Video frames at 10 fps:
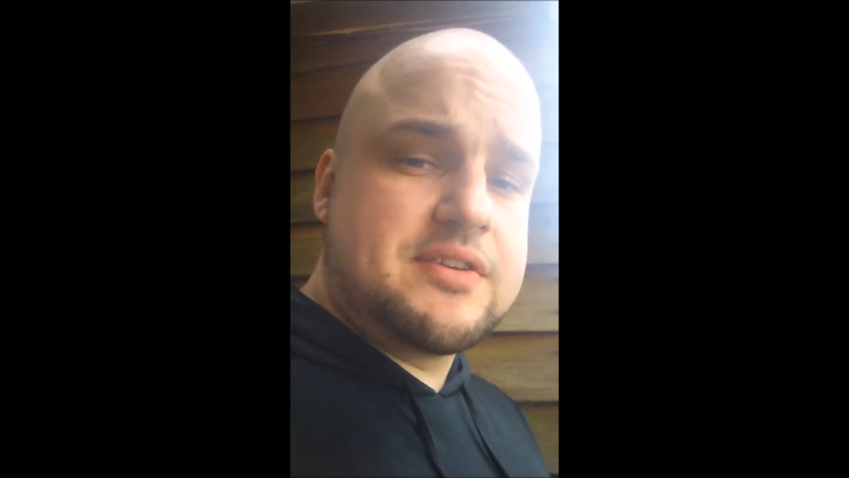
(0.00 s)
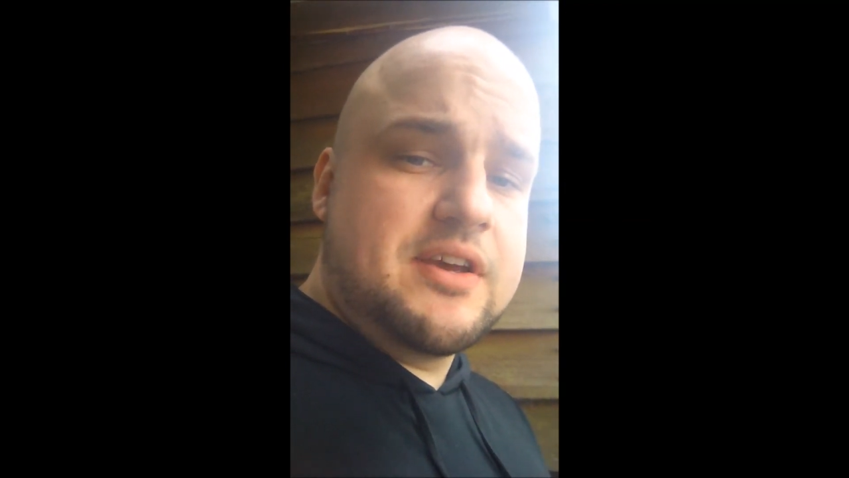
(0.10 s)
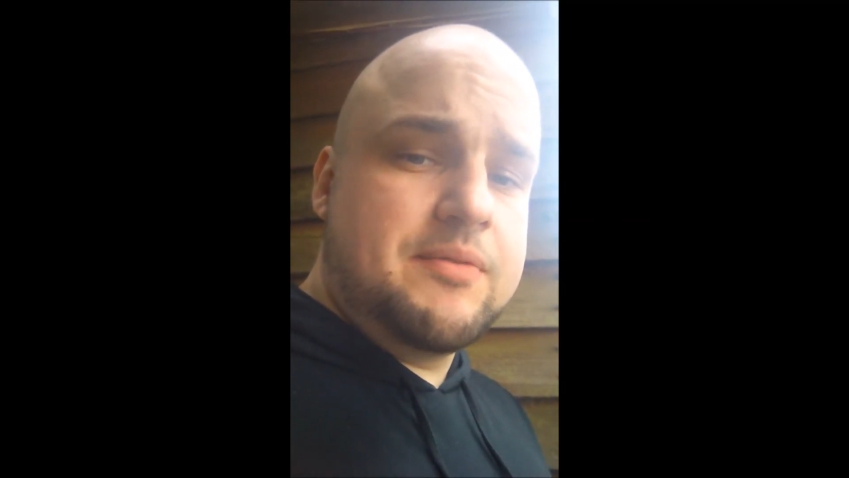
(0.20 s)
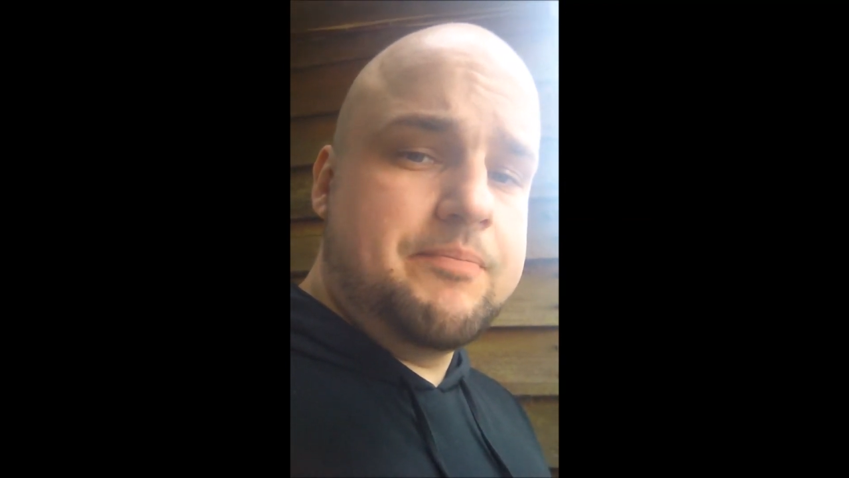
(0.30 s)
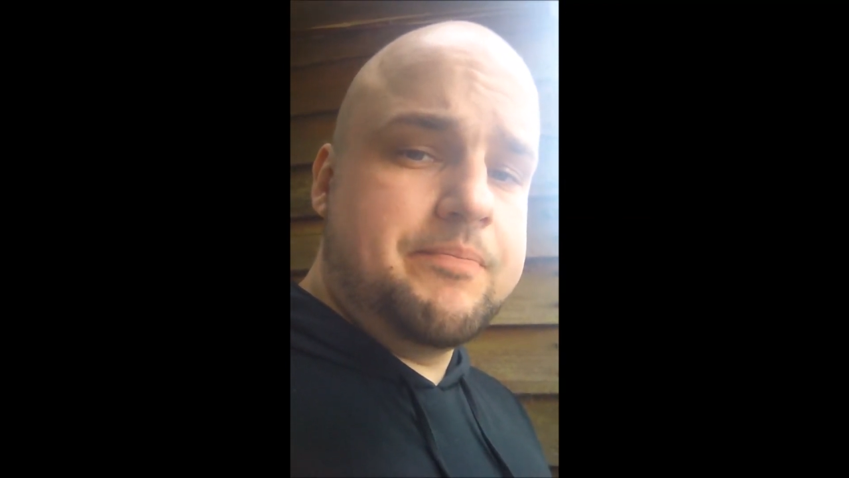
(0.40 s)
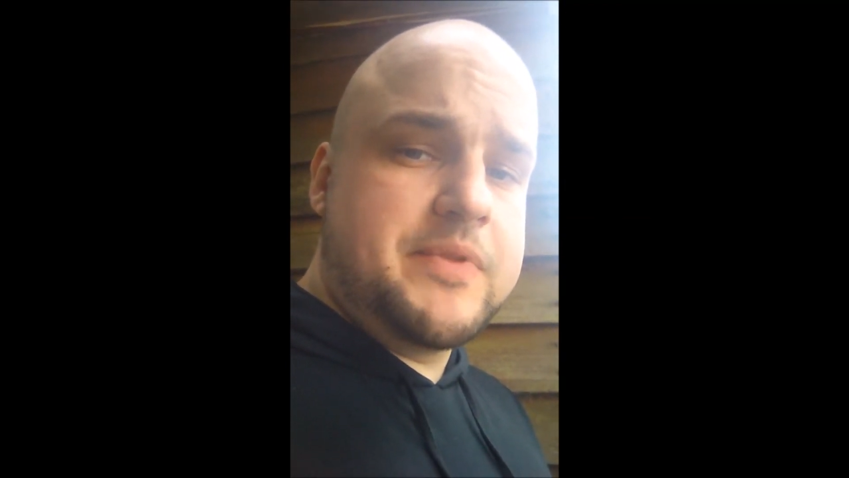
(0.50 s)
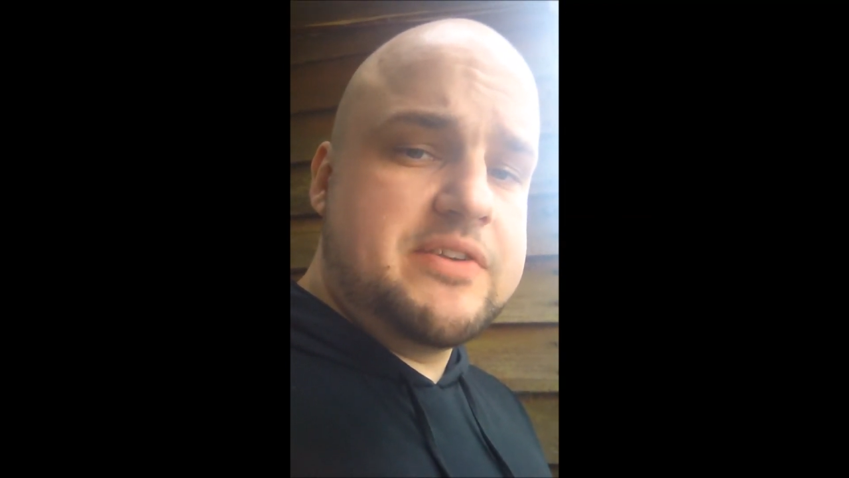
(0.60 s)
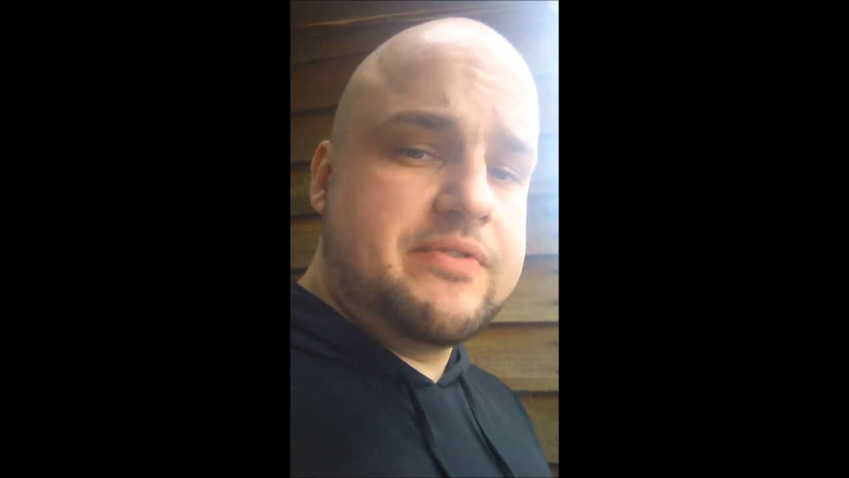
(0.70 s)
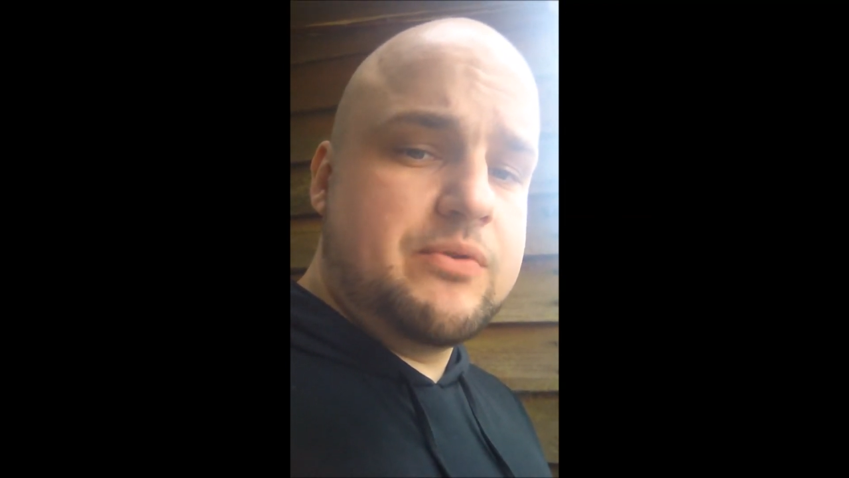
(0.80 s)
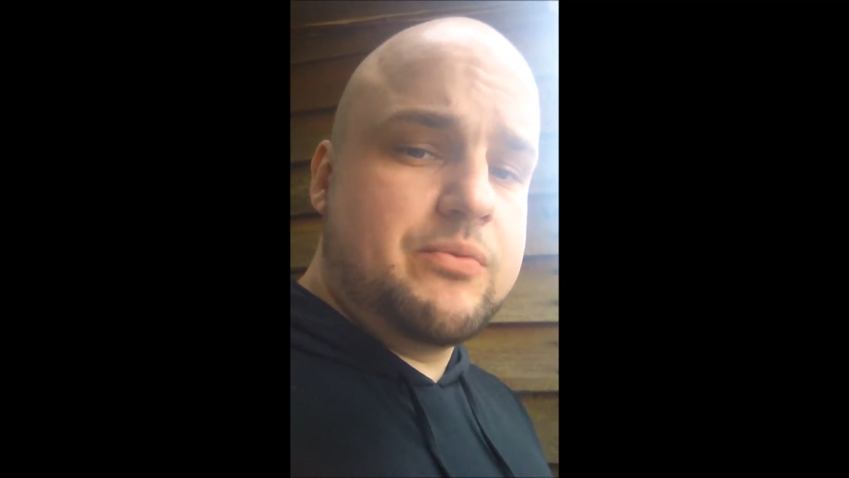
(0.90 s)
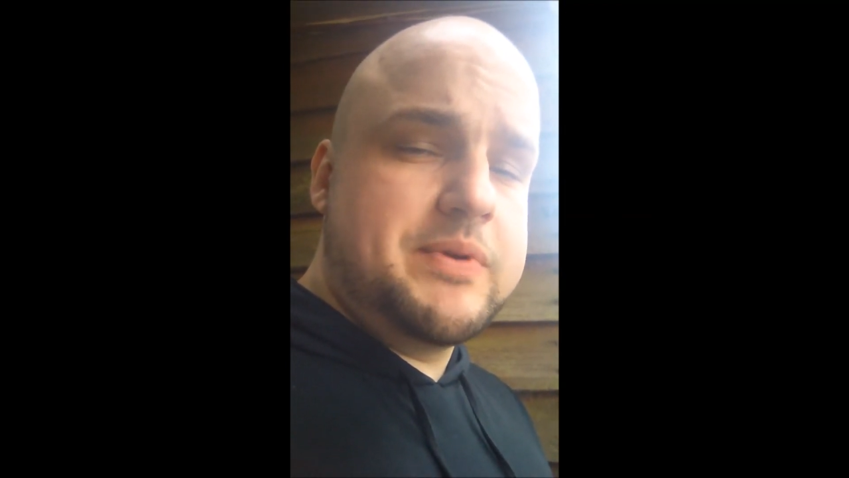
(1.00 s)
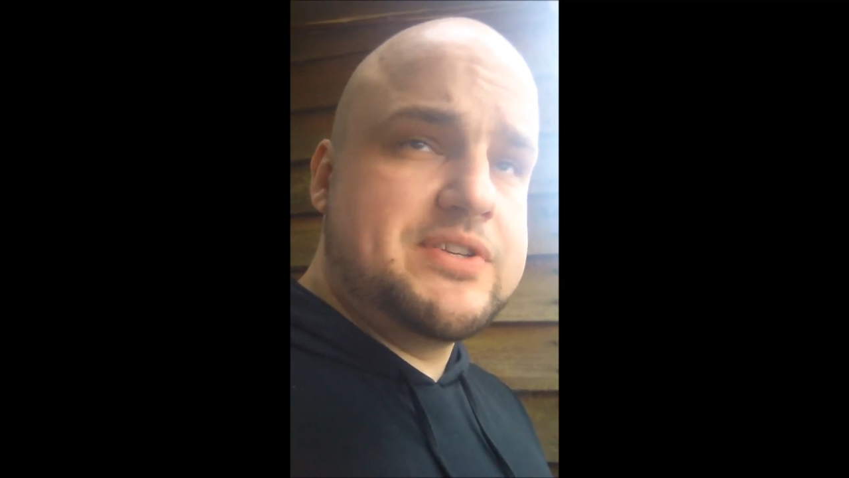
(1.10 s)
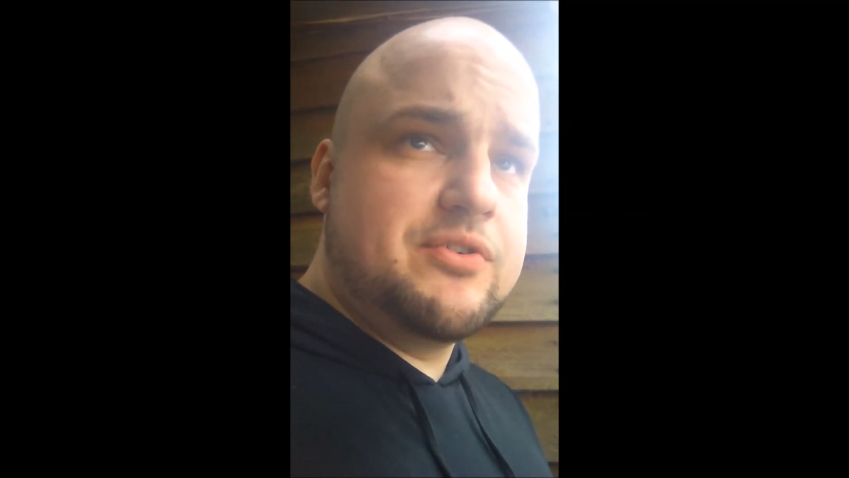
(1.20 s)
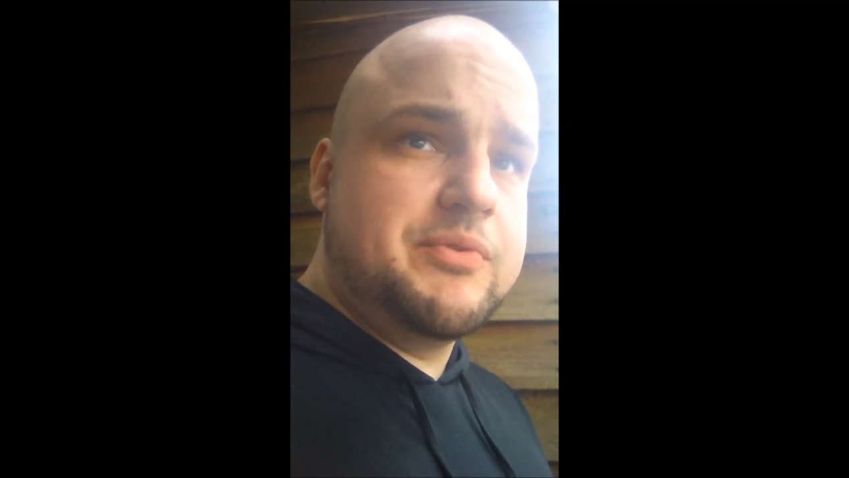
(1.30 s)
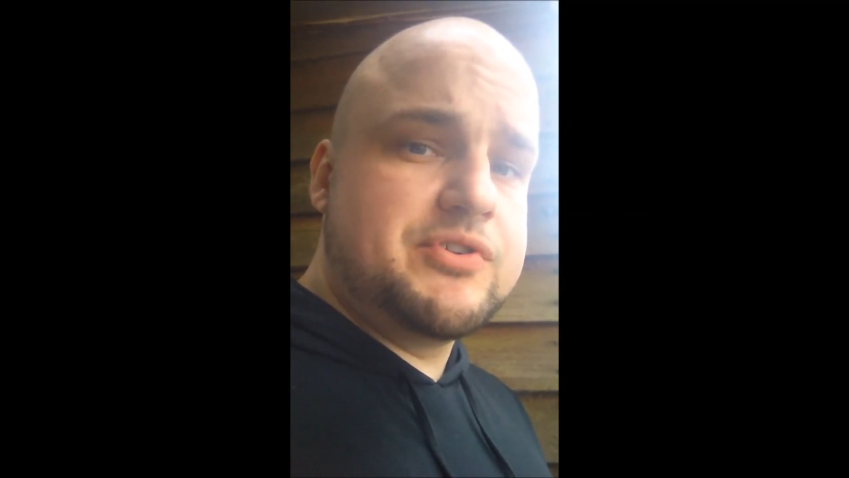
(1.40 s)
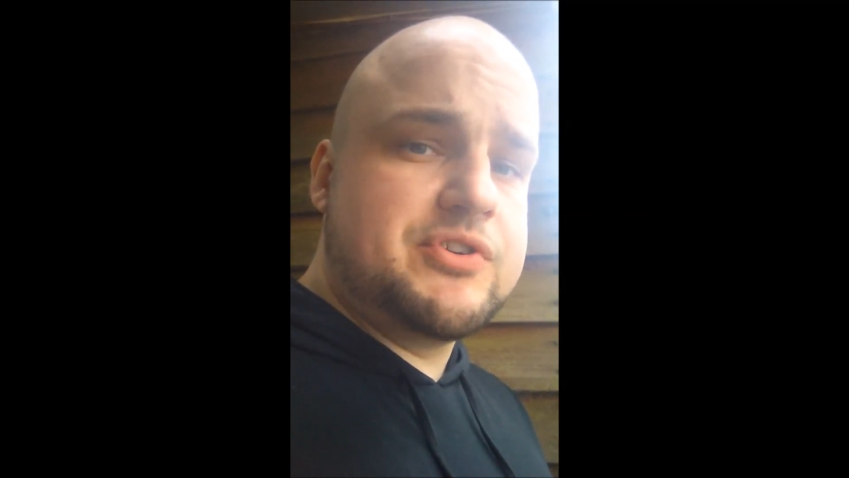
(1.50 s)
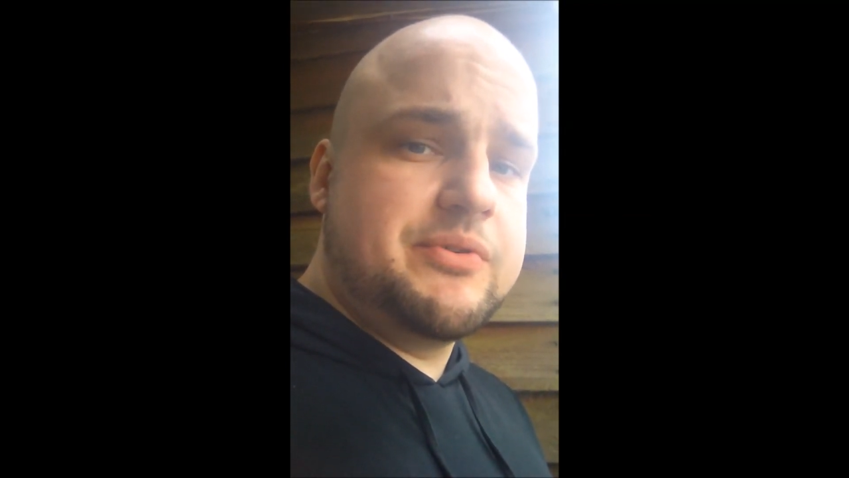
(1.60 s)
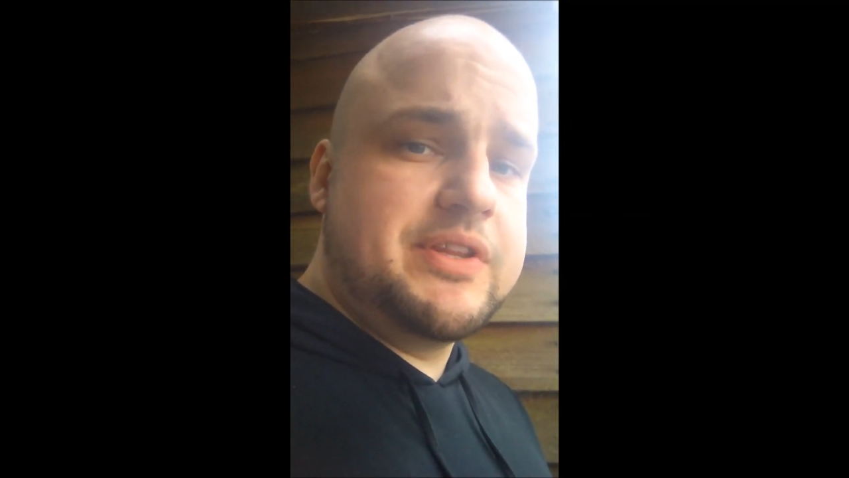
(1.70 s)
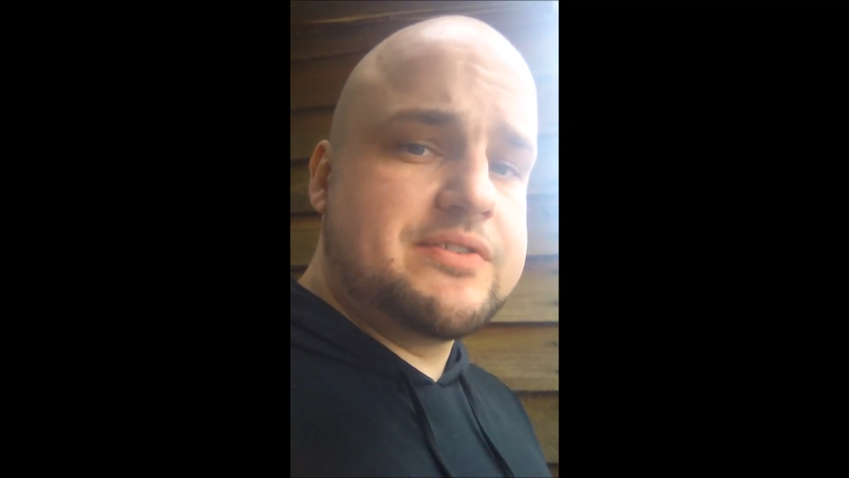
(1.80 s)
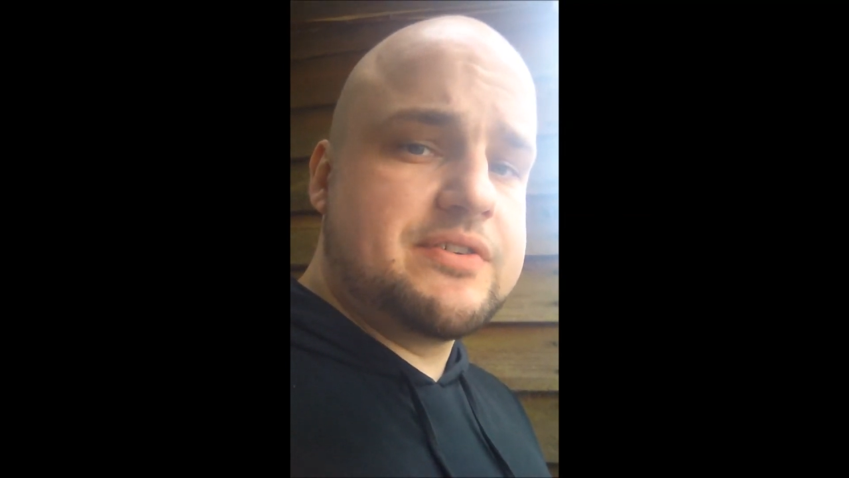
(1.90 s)
interfered with me too much
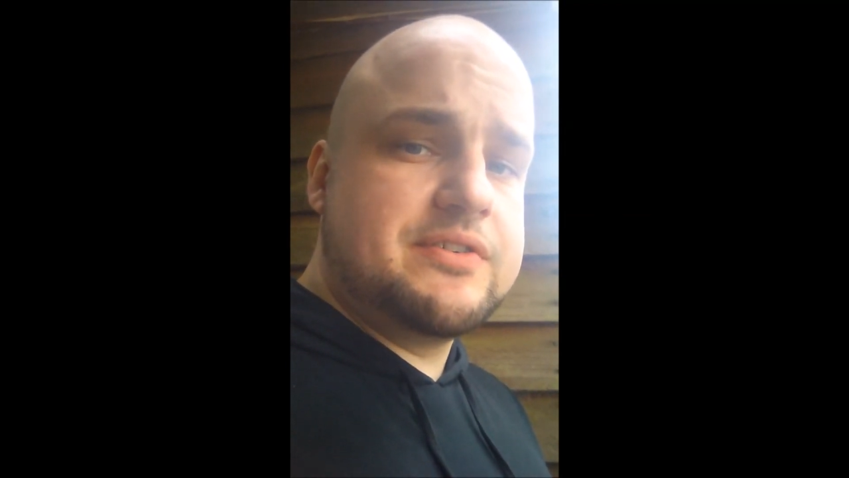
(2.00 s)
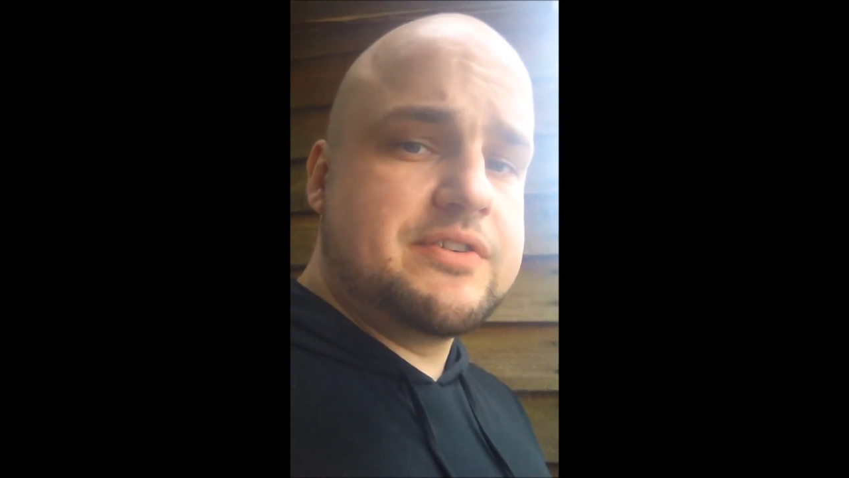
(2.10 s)
doing this.